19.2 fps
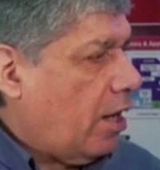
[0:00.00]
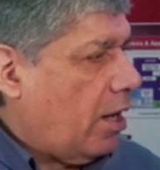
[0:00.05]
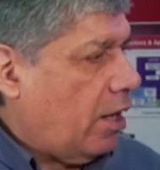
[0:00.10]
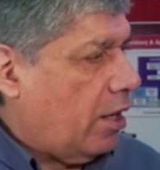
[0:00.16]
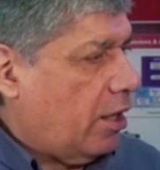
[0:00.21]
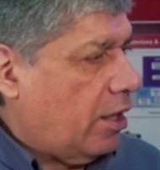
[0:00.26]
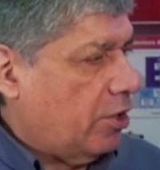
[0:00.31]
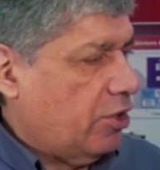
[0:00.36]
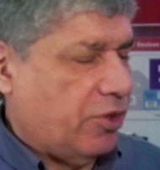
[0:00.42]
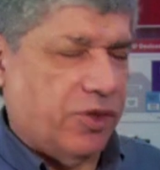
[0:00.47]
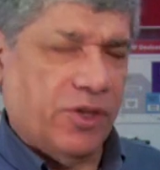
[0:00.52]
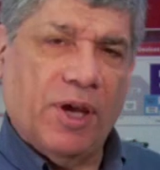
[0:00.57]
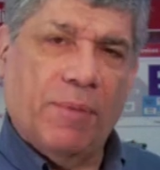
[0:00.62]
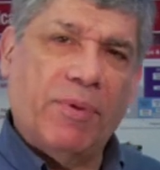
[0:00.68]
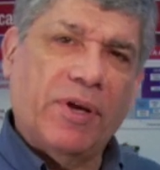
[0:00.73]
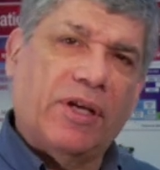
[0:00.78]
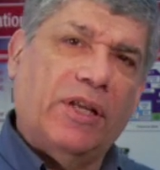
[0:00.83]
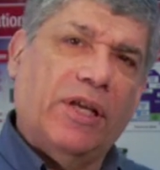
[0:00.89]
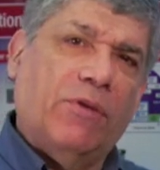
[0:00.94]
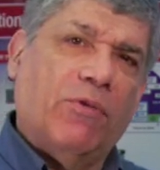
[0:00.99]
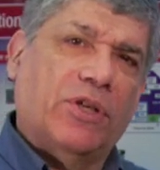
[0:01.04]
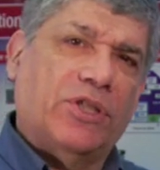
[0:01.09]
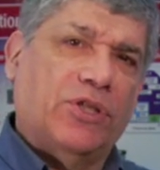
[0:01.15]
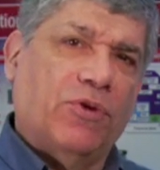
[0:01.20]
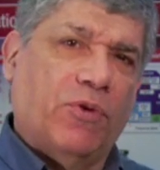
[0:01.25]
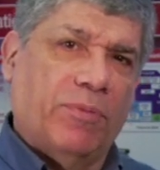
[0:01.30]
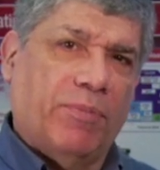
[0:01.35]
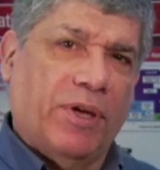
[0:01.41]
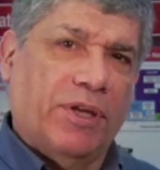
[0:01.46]
Uh, typically what
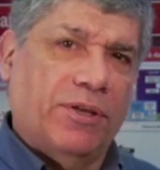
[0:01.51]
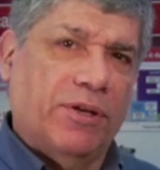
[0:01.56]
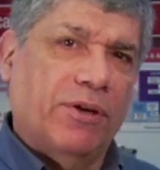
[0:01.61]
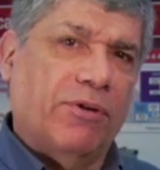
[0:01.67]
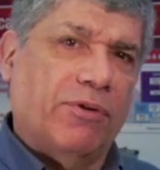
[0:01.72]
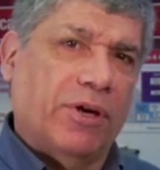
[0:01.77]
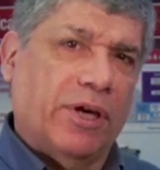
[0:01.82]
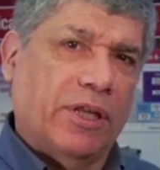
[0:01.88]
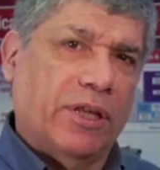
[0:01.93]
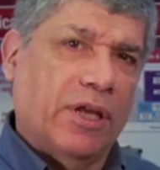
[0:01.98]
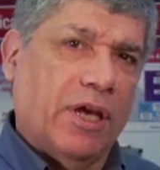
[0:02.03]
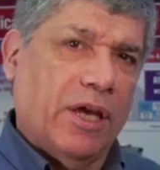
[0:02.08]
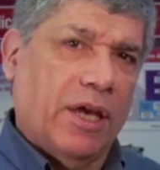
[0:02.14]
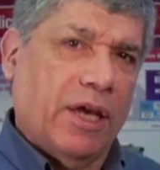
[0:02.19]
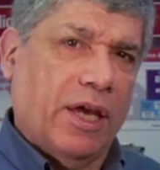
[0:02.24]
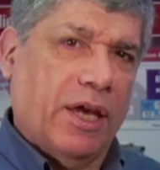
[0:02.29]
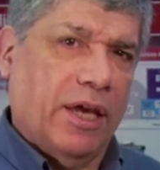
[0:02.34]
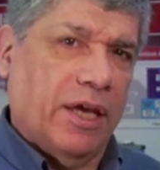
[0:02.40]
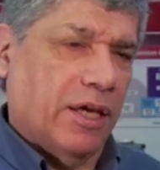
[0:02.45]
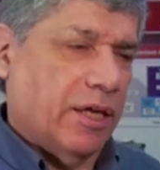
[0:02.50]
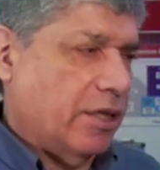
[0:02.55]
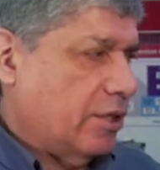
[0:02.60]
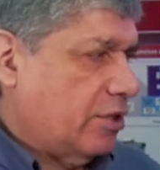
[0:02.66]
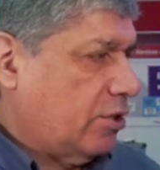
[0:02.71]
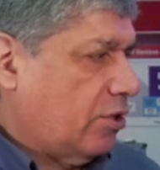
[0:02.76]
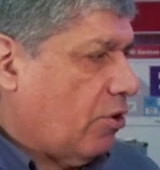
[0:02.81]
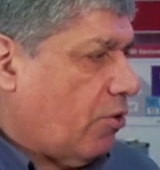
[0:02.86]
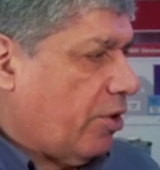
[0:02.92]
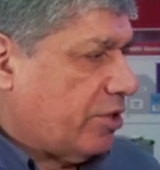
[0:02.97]
you would be doing
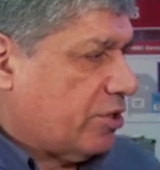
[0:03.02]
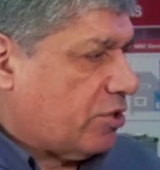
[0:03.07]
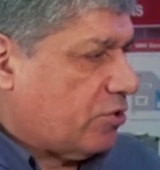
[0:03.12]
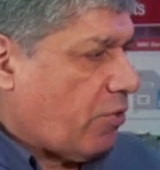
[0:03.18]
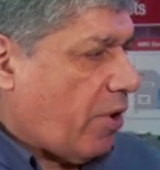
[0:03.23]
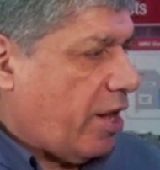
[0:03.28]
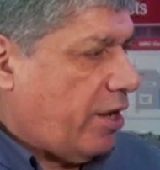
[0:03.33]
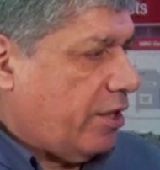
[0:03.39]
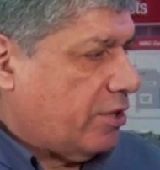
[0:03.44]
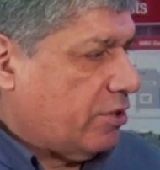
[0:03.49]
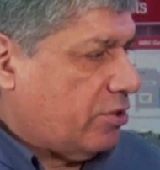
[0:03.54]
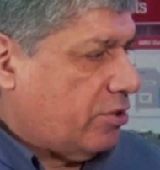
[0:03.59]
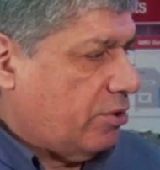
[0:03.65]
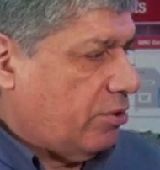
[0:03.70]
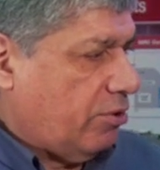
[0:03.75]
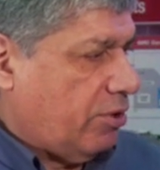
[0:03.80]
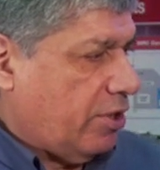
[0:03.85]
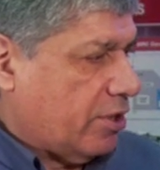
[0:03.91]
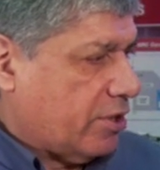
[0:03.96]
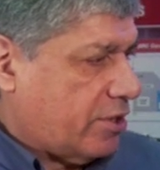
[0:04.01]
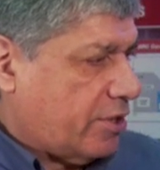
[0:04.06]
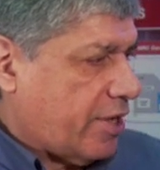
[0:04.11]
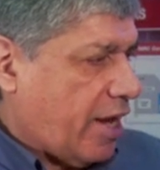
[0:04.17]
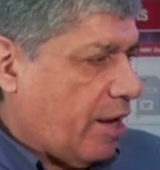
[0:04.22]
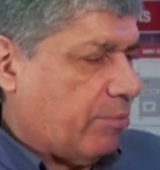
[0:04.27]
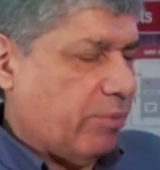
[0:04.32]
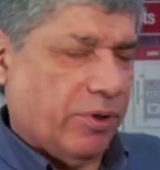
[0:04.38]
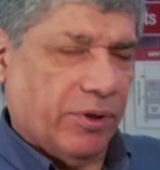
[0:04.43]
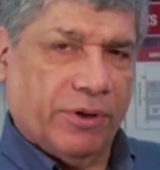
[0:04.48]
is going straight into the
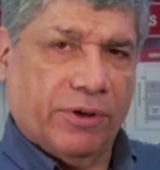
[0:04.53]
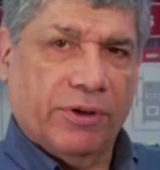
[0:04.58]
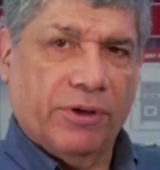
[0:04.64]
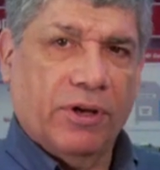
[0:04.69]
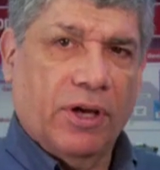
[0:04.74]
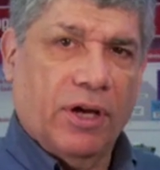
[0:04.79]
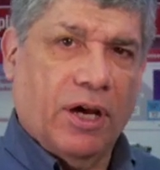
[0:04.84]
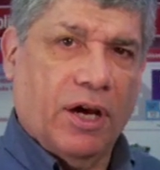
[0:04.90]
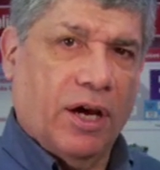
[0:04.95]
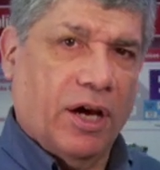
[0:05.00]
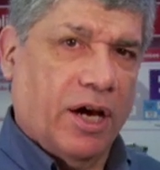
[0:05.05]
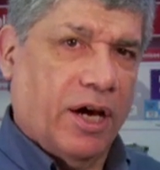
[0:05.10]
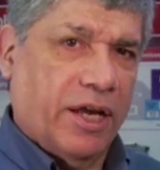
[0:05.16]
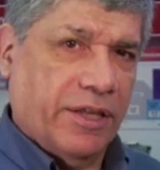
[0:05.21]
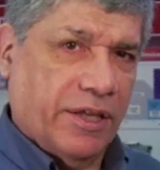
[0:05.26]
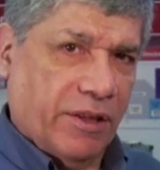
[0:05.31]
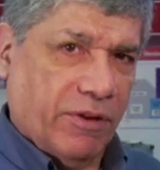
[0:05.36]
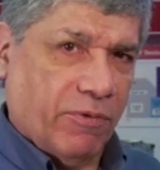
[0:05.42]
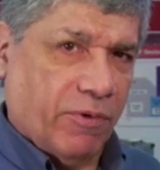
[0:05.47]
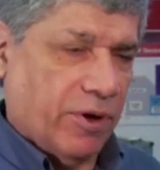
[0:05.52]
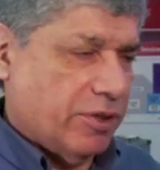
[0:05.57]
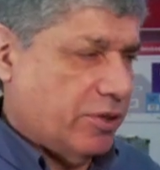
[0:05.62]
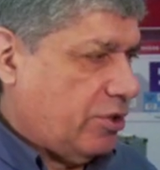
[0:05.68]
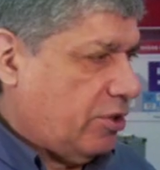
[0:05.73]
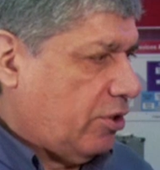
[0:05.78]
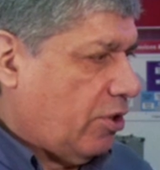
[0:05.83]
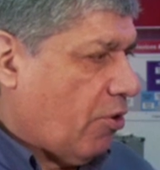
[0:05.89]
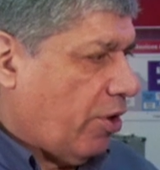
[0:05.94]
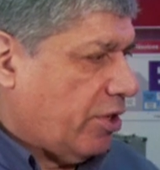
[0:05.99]
sampler, in other
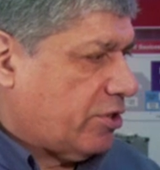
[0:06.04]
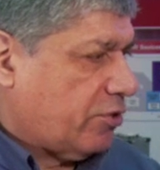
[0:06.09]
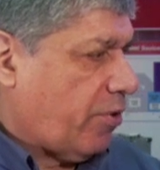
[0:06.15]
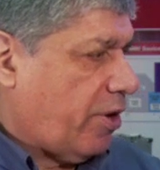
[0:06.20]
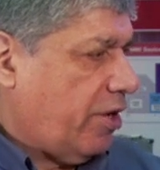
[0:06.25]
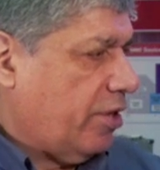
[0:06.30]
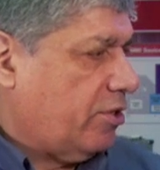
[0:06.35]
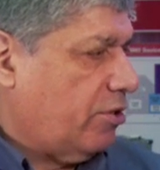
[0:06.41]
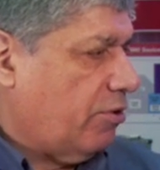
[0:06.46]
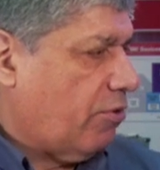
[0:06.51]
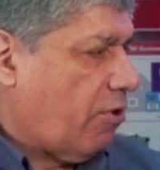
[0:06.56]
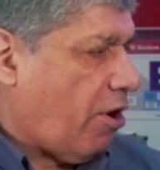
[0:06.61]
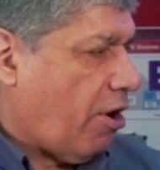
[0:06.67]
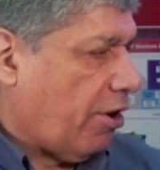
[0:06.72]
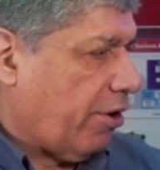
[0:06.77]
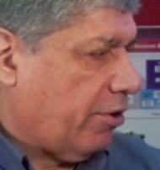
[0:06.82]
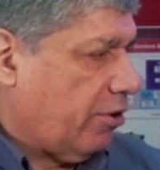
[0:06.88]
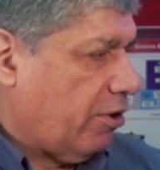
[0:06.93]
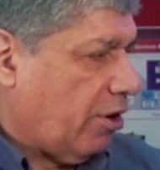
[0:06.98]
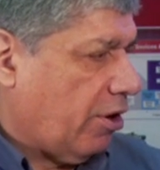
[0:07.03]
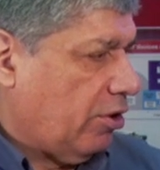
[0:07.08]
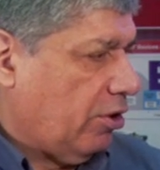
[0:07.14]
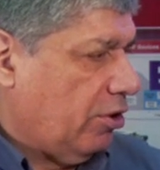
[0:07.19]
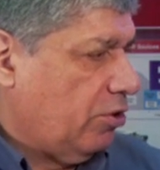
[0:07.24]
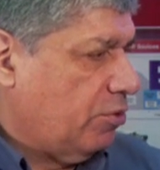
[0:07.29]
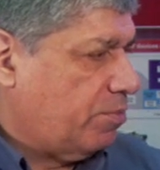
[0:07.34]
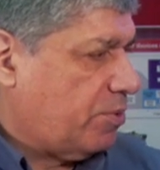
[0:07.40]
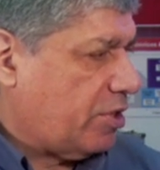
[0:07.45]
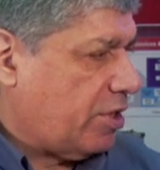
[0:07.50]
words, going straight into our, our
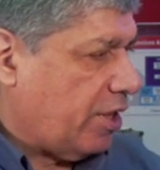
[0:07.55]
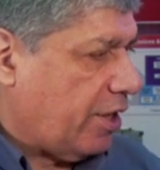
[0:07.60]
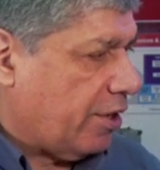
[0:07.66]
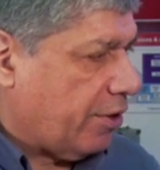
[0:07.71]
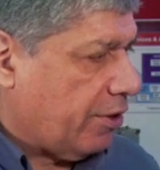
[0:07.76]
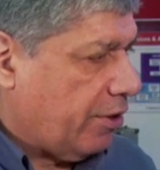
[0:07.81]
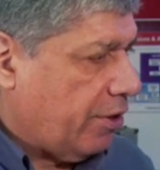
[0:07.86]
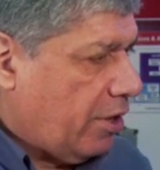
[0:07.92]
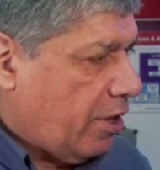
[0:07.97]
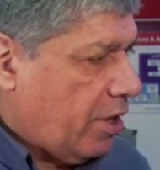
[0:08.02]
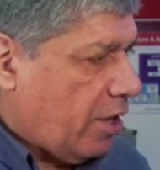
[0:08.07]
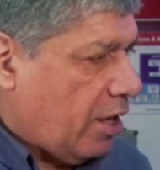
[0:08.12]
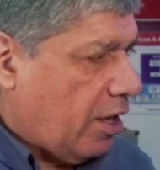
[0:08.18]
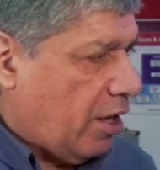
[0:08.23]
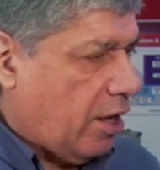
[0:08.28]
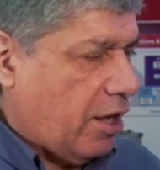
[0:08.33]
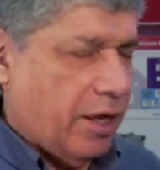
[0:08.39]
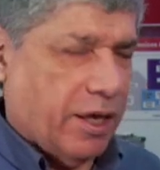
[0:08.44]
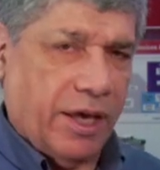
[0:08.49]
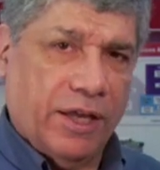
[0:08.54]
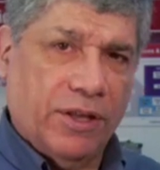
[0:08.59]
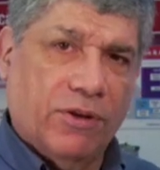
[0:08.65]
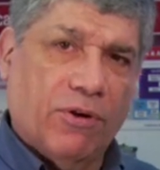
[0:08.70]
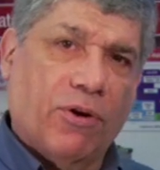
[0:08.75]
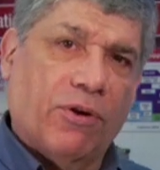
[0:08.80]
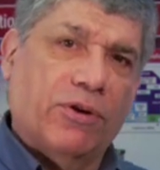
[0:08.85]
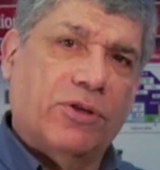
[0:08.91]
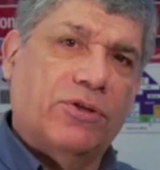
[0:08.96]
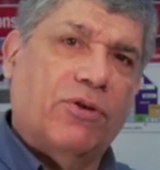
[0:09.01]
loops here in
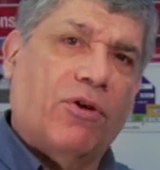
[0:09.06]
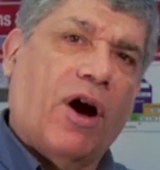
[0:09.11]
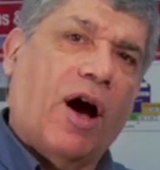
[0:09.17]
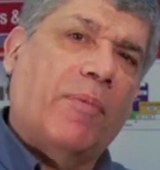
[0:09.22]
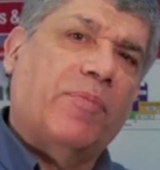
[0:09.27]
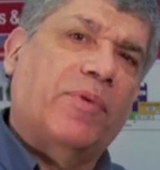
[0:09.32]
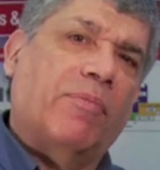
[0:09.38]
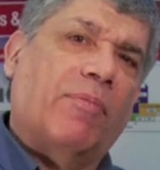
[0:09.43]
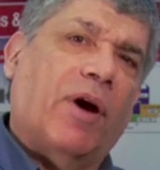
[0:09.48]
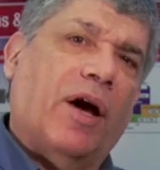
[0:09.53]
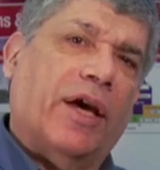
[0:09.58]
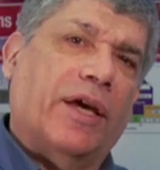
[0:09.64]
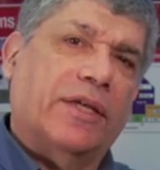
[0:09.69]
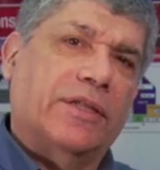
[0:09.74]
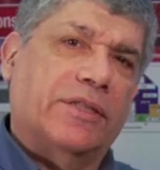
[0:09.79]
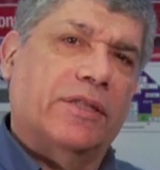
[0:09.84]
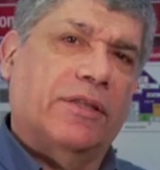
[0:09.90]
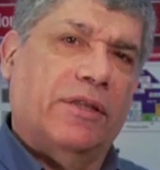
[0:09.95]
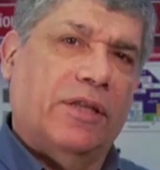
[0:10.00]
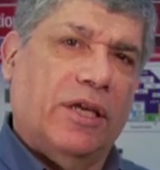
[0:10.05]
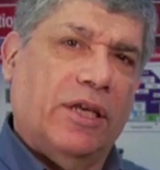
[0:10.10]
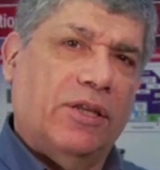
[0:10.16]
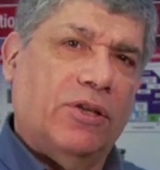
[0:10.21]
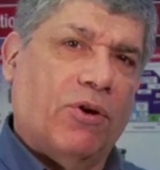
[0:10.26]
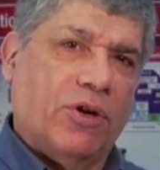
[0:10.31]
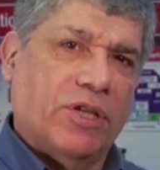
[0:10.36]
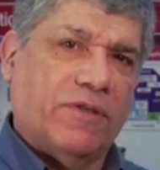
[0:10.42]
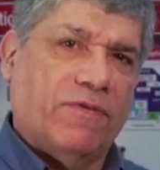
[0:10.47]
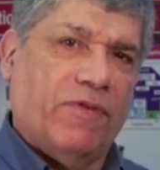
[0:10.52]
order to optimize the
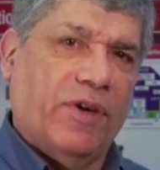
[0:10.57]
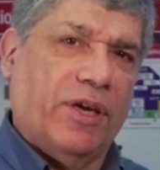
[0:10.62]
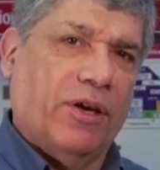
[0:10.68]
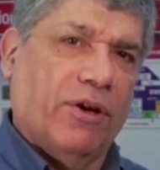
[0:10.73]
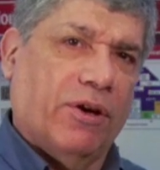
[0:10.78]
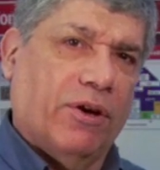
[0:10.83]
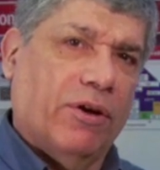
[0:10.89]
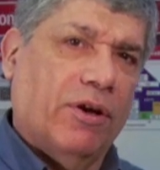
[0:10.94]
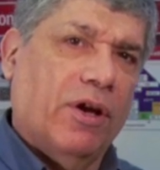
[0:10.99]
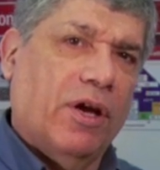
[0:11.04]
noise figure